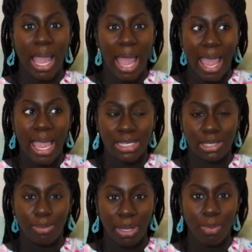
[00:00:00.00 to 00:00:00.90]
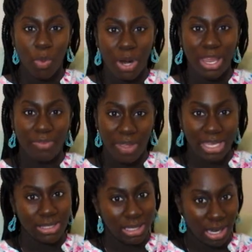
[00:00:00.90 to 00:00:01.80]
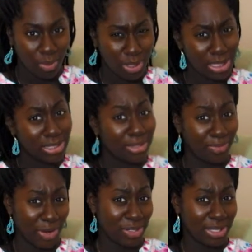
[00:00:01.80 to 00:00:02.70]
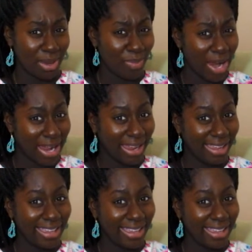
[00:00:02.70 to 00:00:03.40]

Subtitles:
I had to be more effaced than I was the first time, right?